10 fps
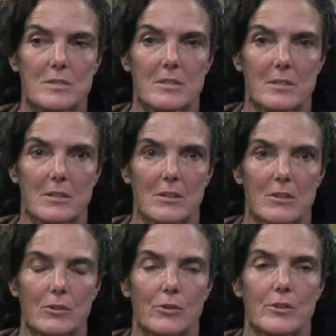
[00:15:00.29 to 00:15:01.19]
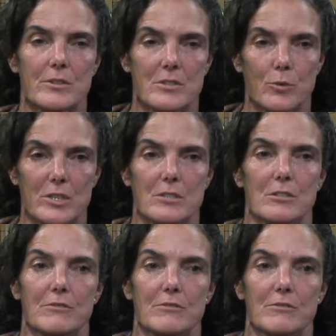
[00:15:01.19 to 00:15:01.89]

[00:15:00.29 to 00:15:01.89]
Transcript: that, there is a question of